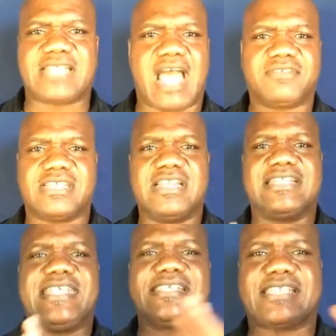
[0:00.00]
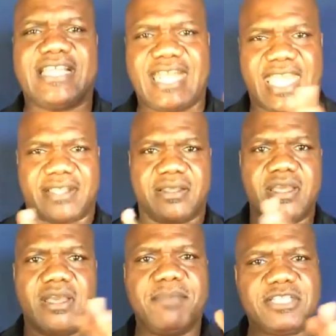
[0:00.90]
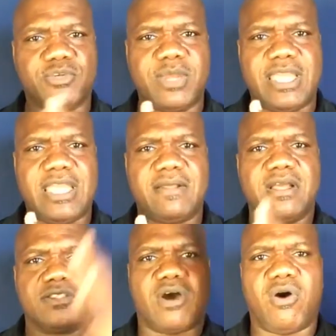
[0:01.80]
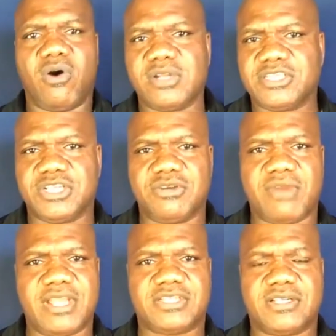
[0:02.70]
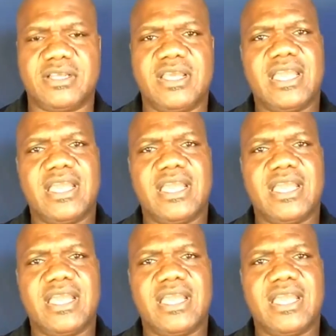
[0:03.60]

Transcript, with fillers: I've seen a disconnect between the older generation